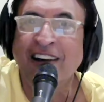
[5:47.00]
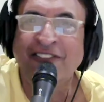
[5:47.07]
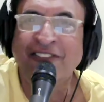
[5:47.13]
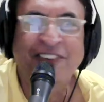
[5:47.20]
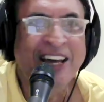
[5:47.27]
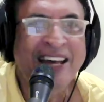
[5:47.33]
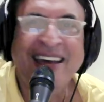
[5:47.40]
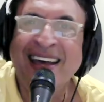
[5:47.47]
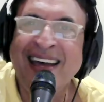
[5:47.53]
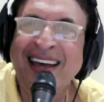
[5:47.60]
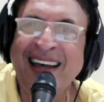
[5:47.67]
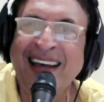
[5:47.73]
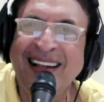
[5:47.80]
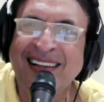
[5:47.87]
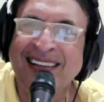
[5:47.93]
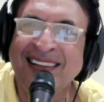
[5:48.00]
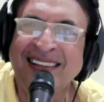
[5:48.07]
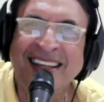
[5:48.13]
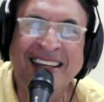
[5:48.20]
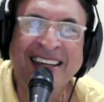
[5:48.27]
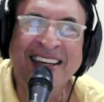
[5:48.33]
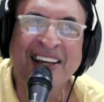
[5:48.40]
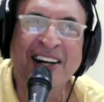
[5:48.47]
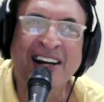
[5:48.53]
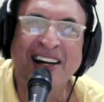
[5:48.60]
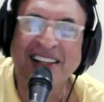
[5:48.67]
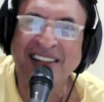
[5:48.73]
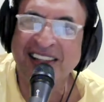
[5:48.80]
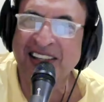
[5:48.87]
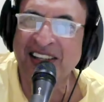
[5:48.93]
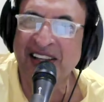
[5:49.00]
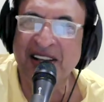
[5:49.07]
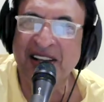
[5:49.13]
fill the earth,